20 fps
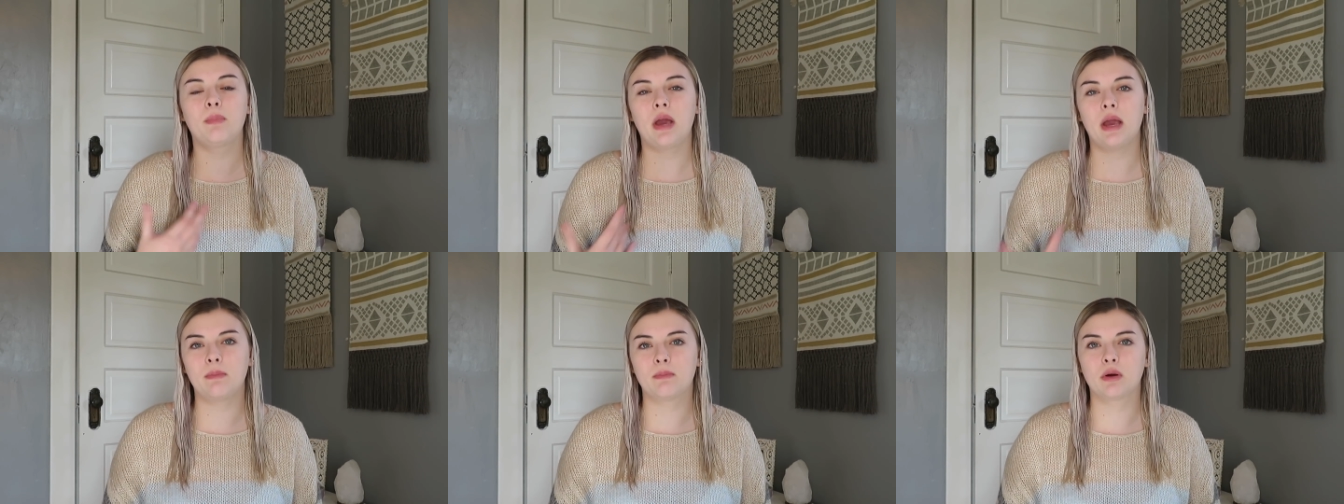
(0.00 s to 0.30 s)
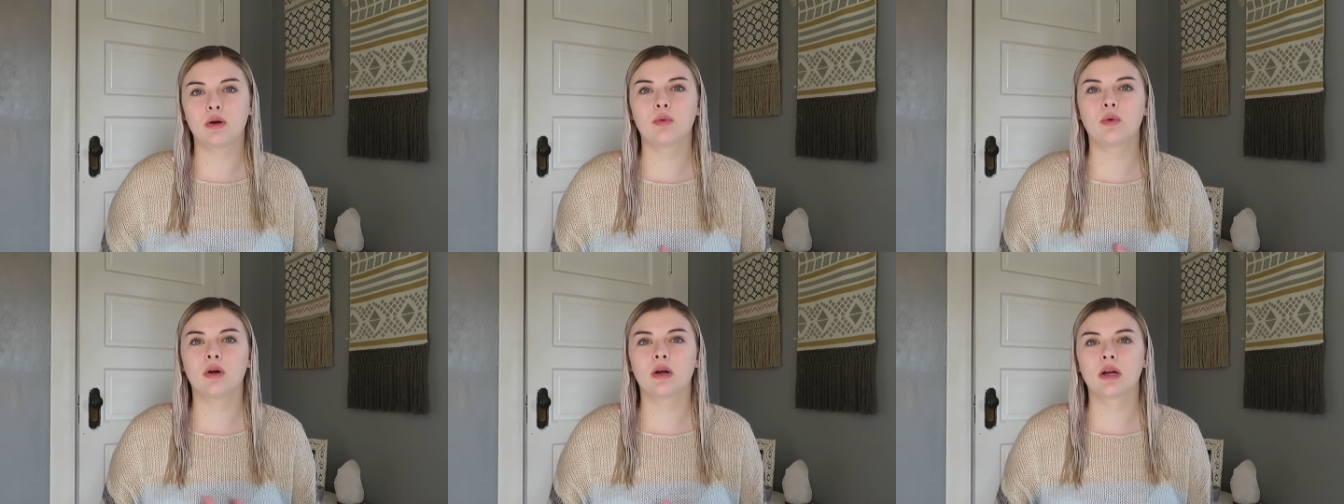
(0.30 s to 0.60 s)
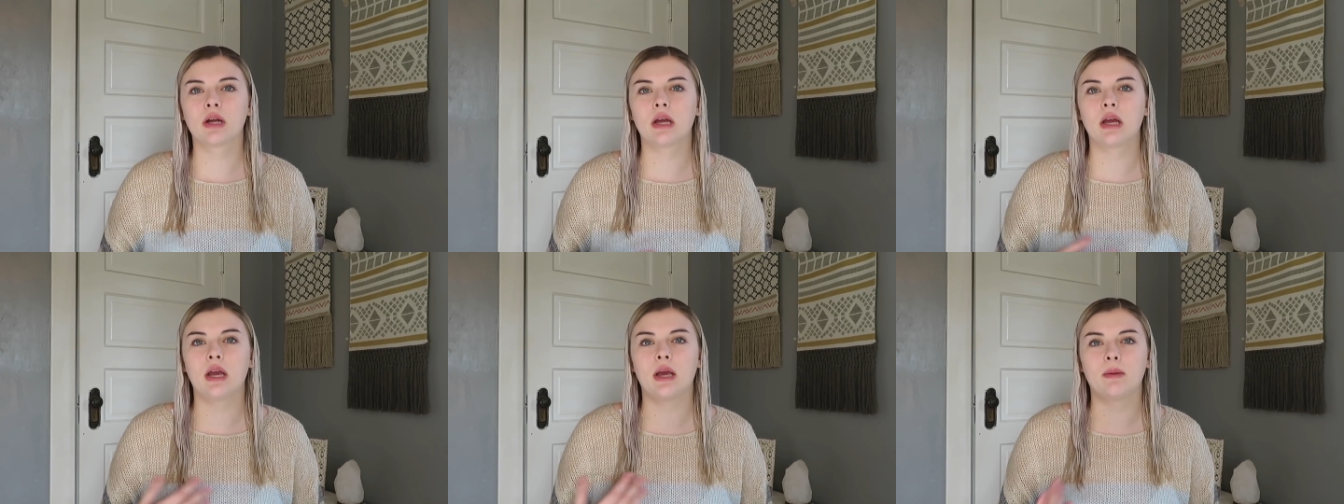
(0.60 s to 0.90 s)

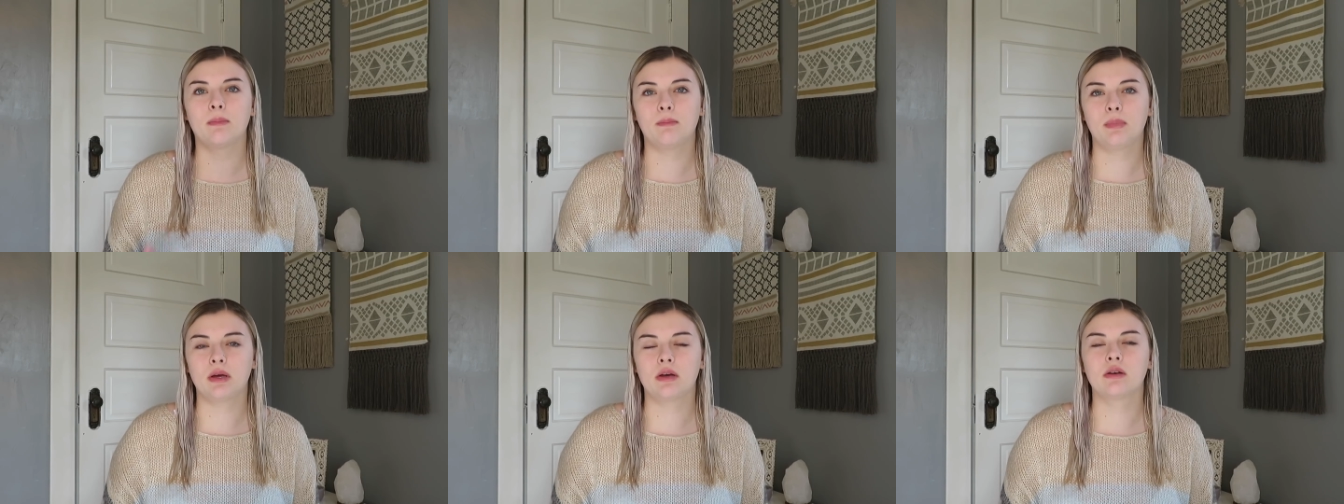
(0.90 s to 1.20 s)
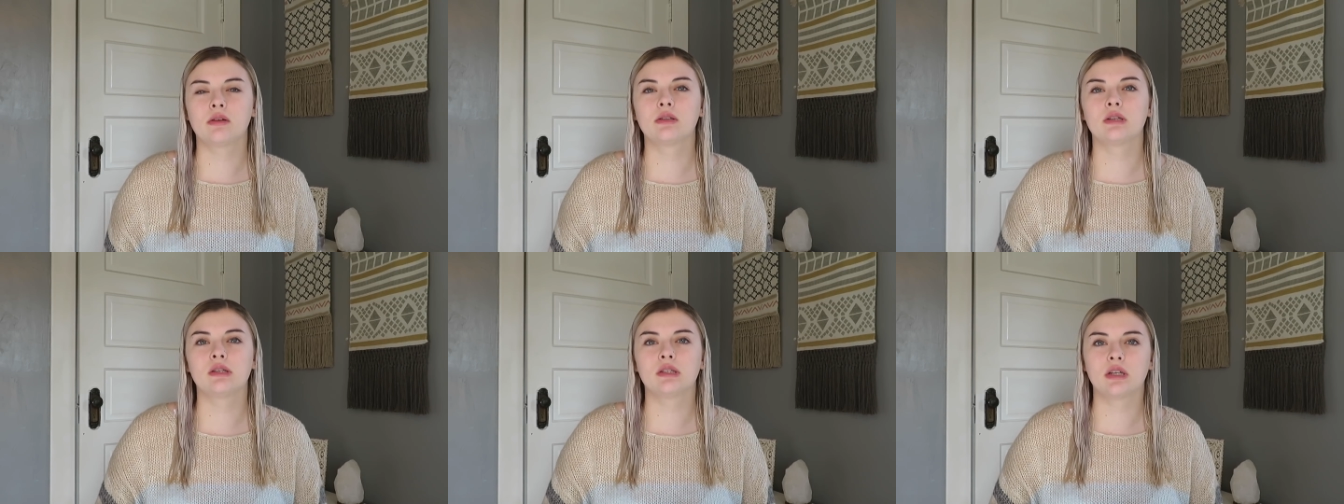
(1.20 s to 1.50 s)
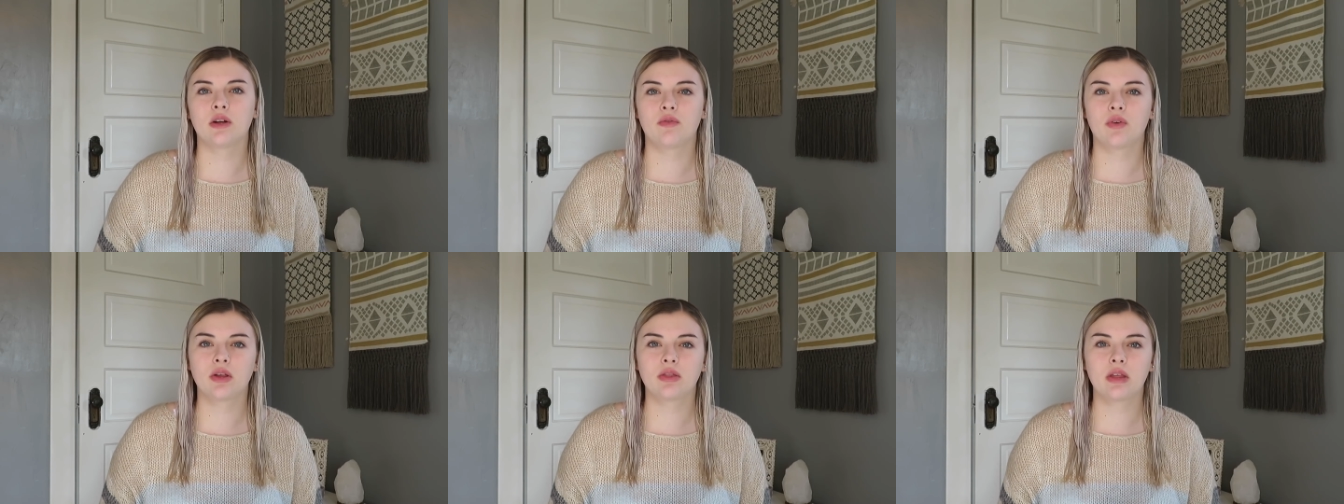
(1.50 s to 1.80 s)
paperwork and bills and
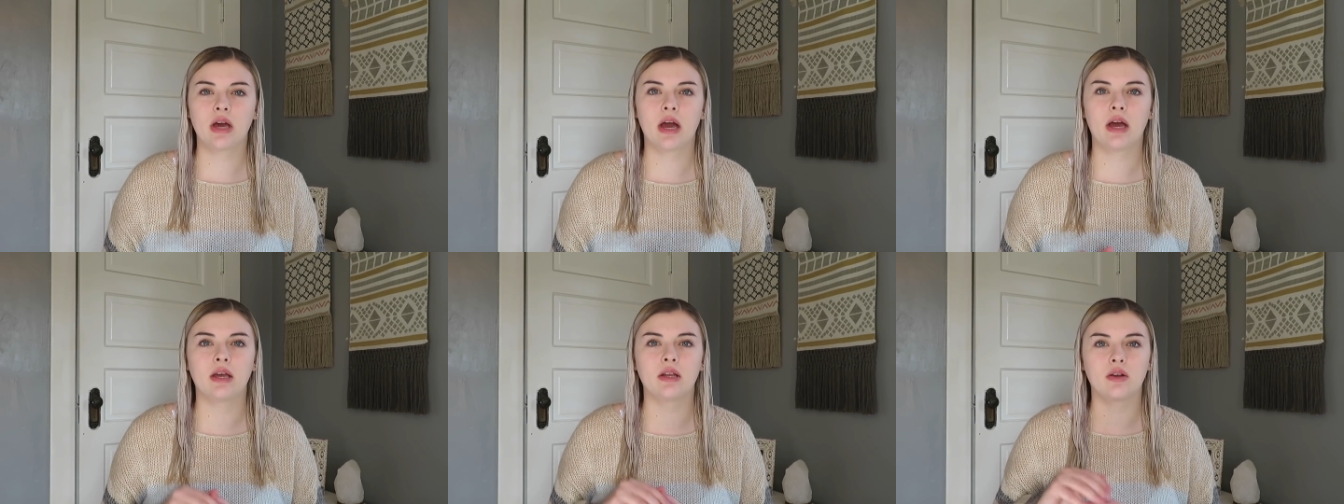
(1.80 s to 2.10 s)
stuff like that,